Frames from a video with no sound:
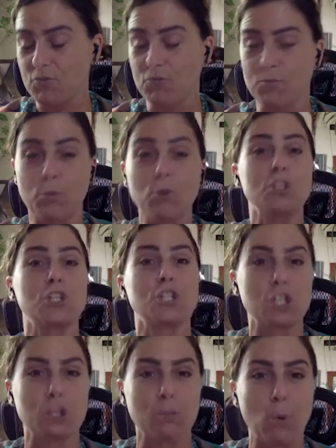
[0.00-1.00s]
push
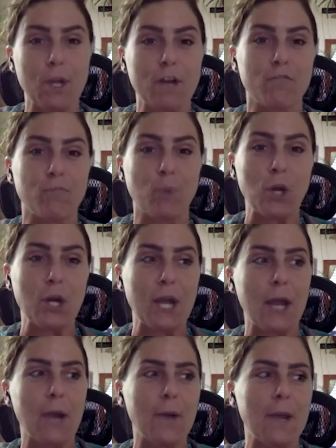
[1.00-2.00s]
to the point of
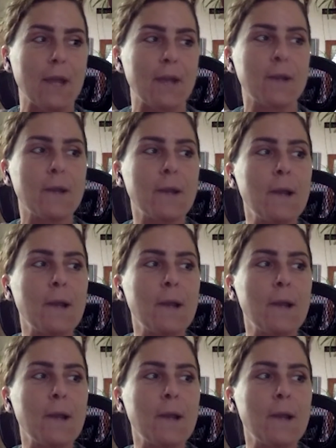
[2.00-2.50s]
burnout, and